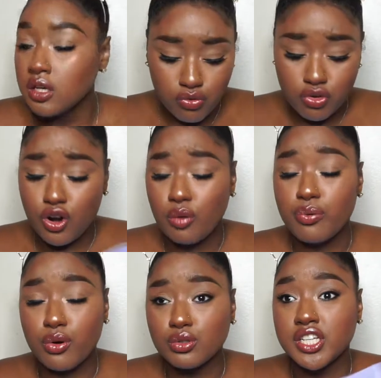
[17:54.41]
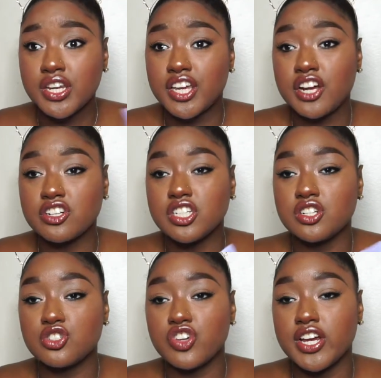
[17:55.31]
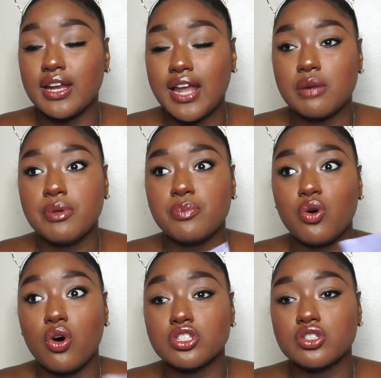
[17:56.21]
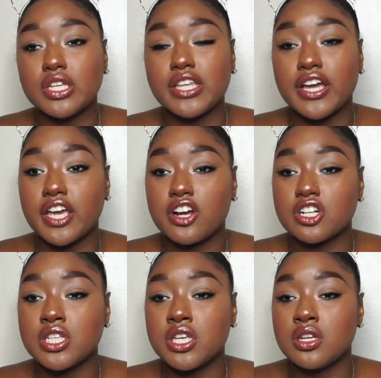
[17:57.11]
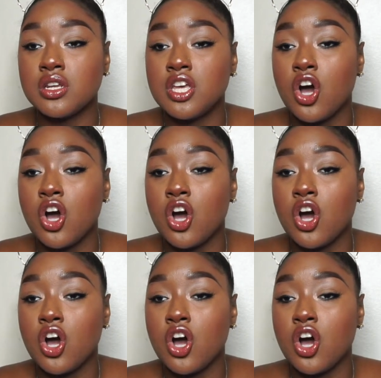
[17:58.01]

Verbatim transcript: overall protein and keratin are straight a lot of people also think that keratin